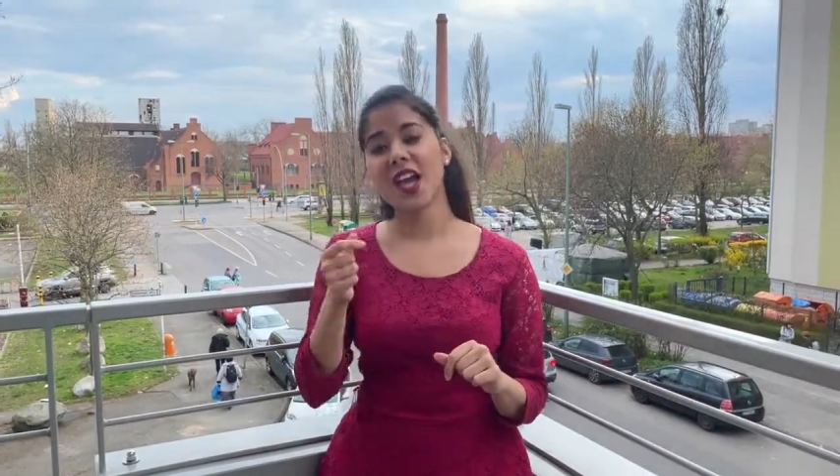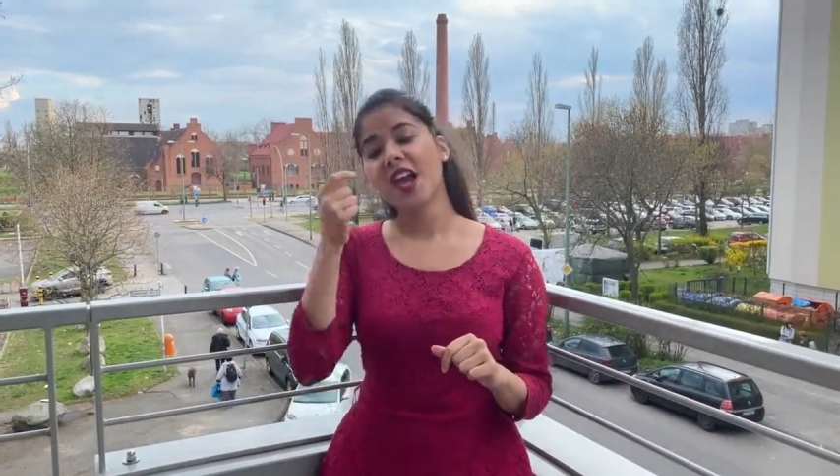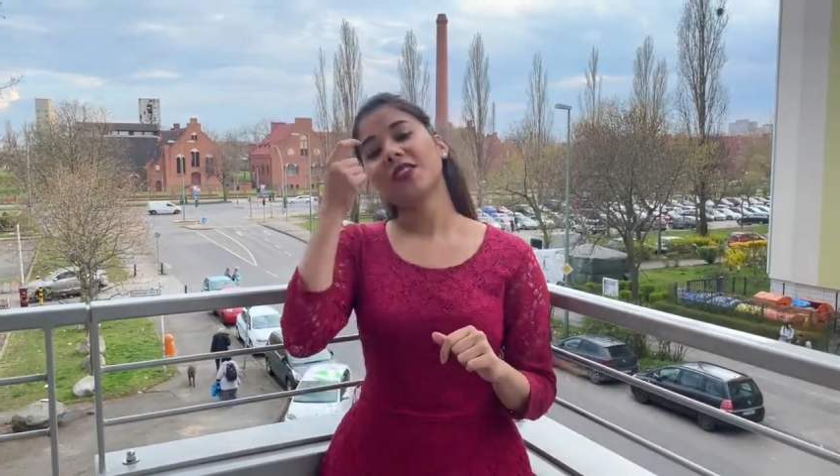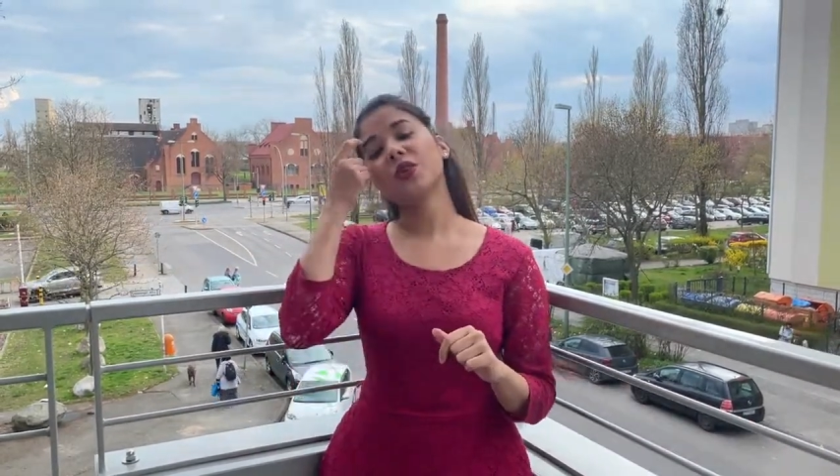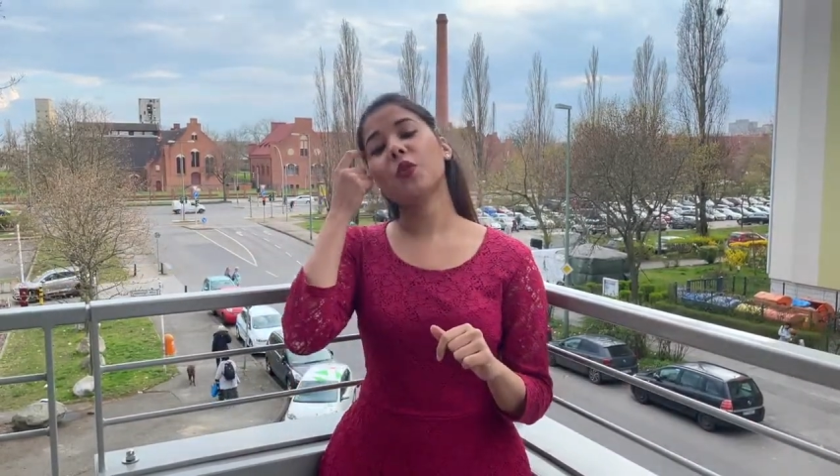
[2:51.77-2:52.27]

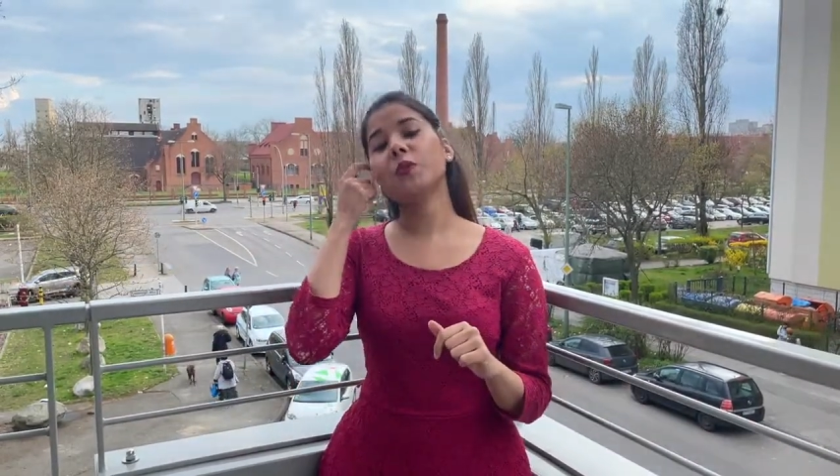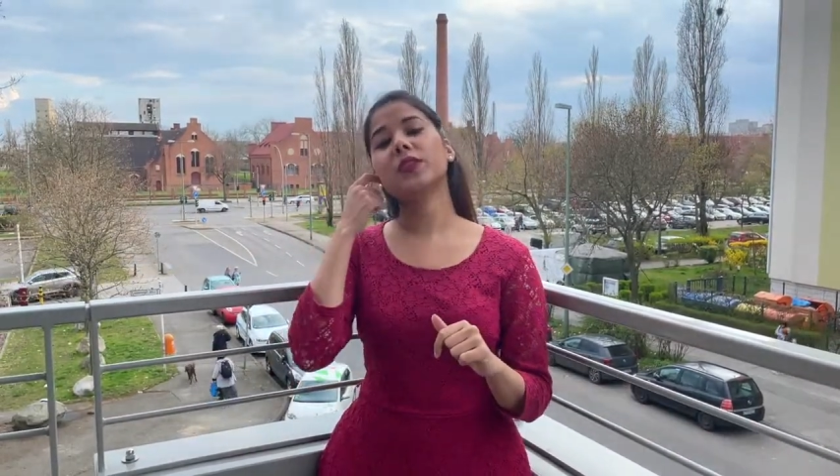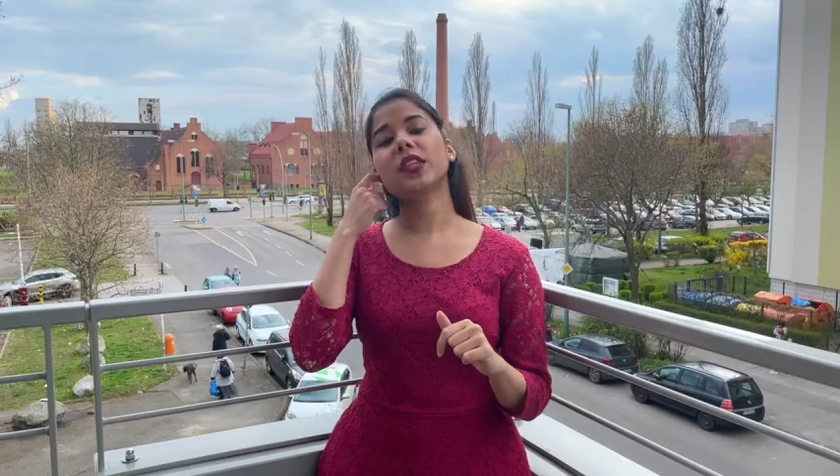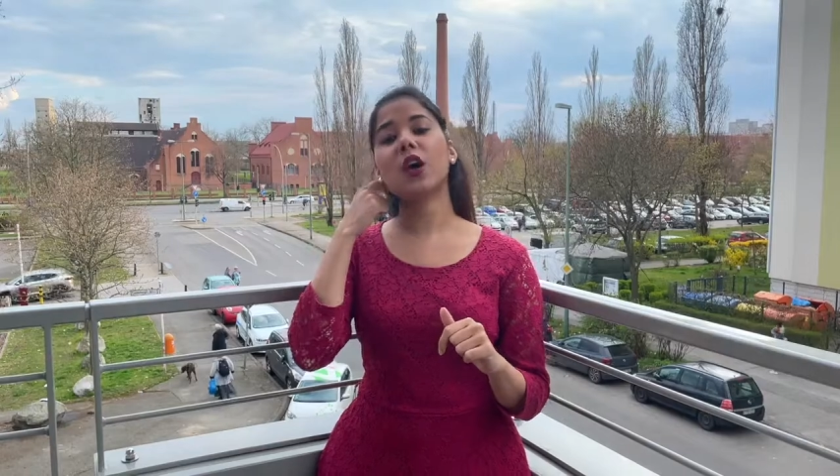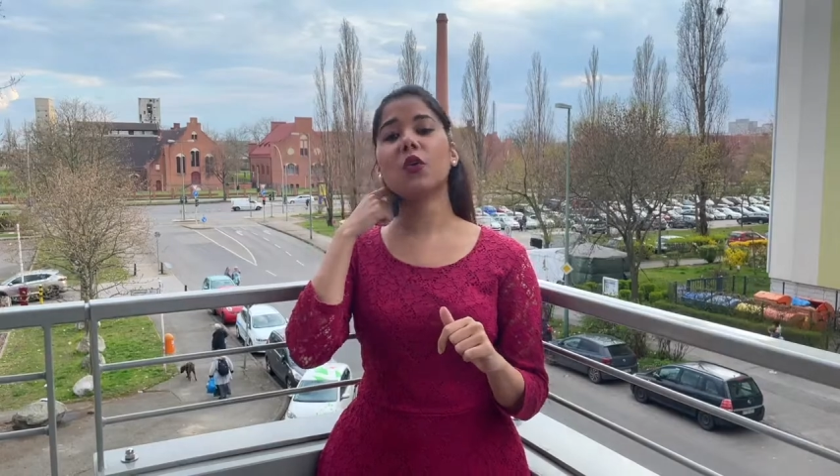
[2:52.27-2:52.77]
So
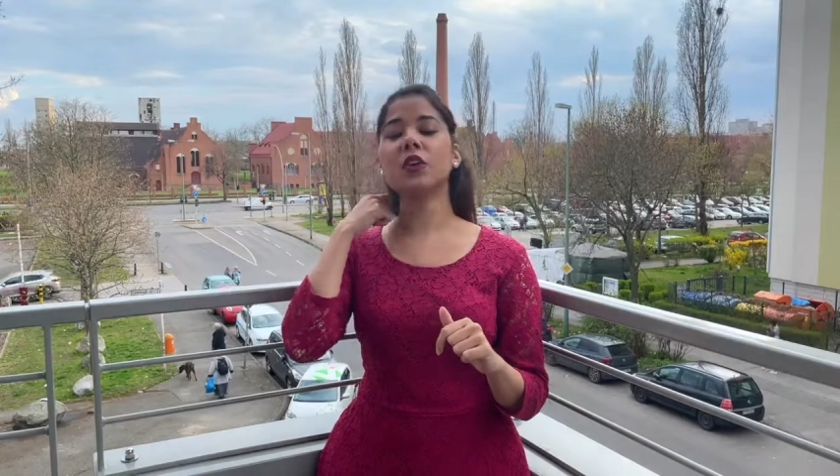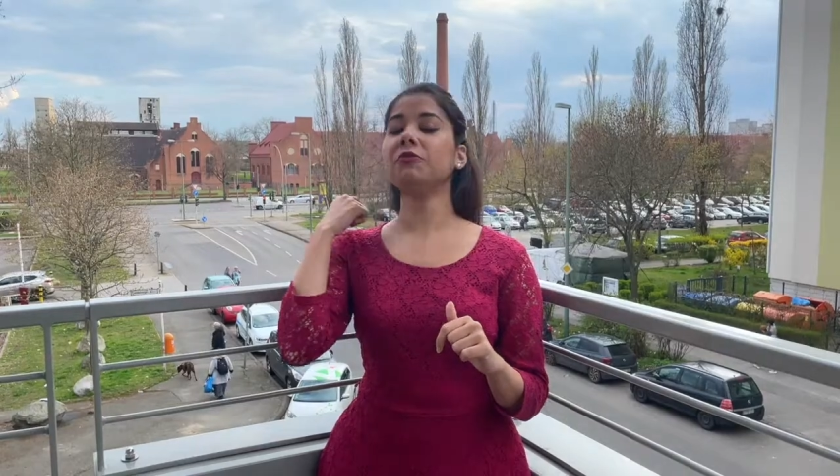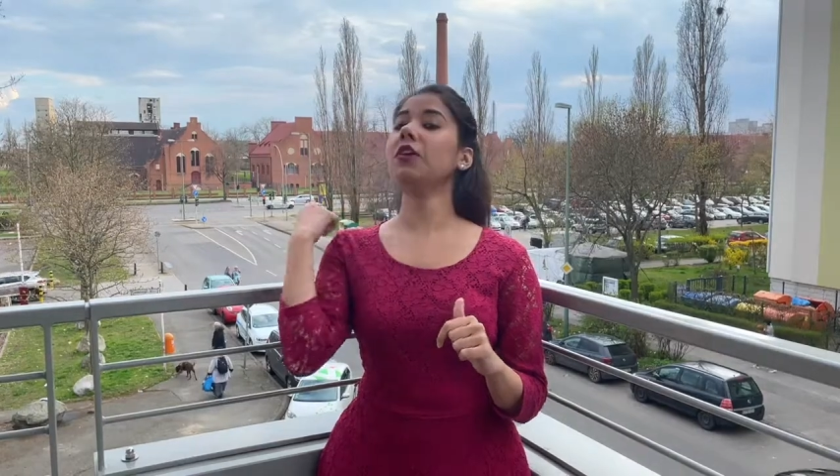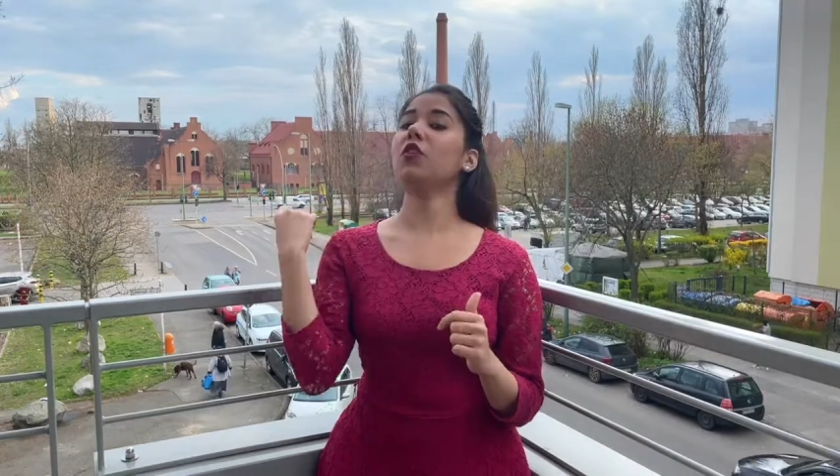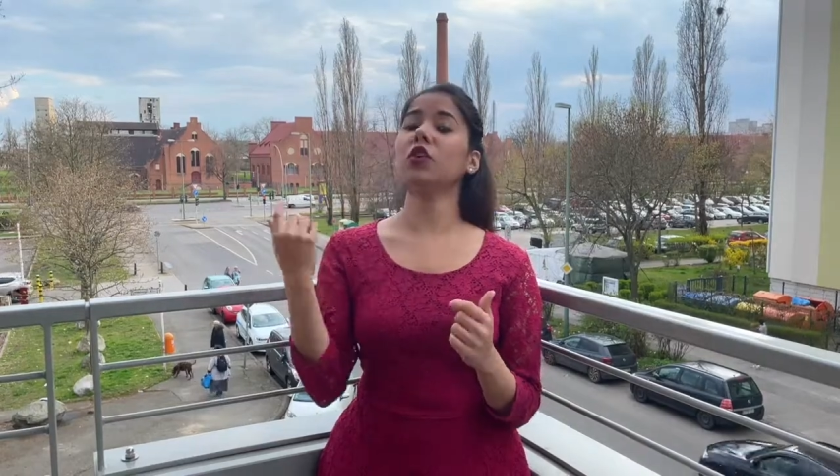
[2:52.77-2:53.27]
now if
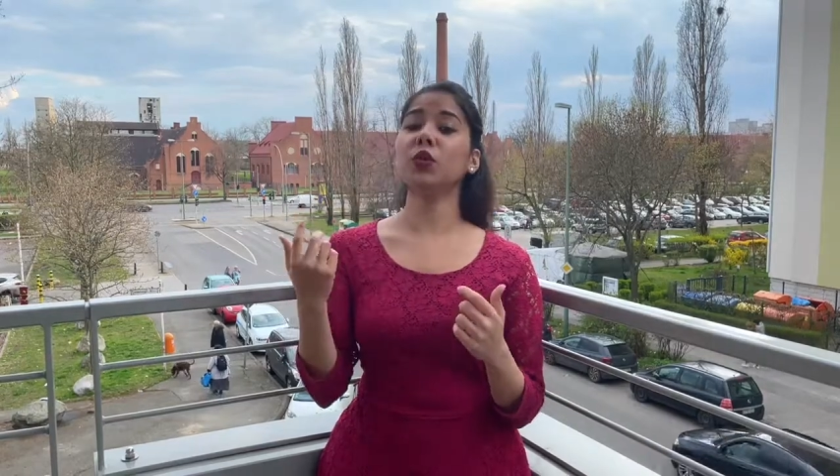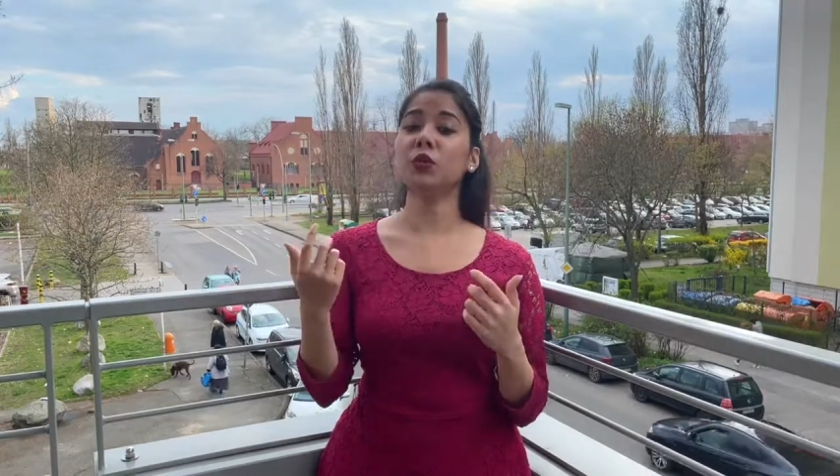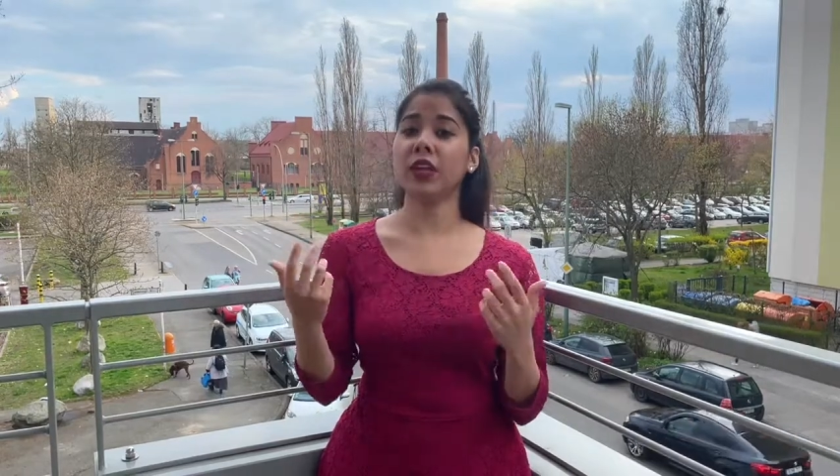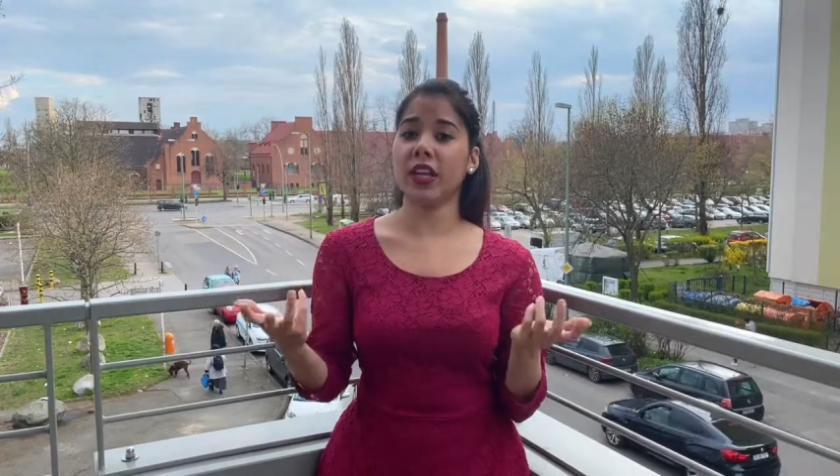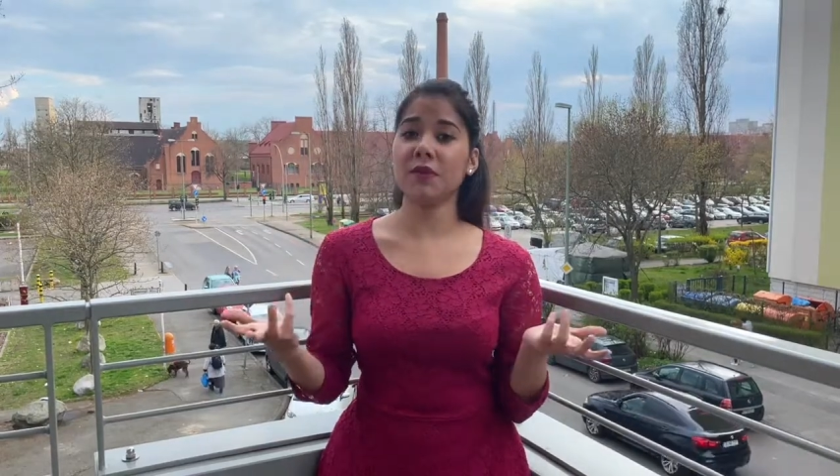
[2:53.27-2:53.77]
I want to
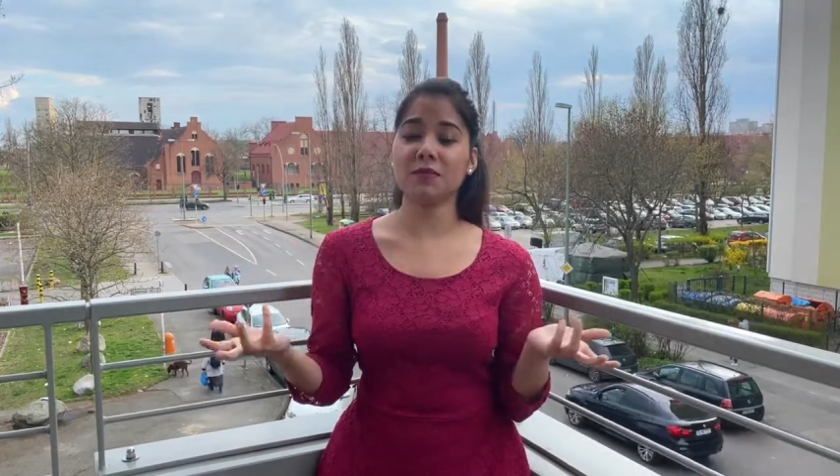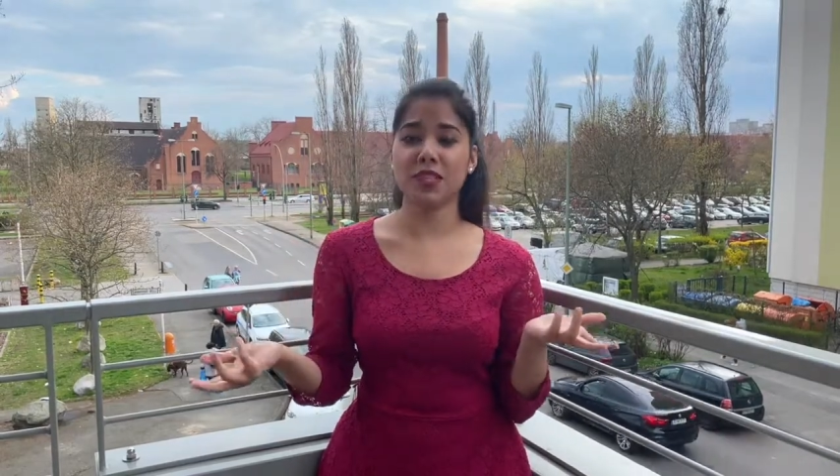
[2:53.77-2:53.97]
name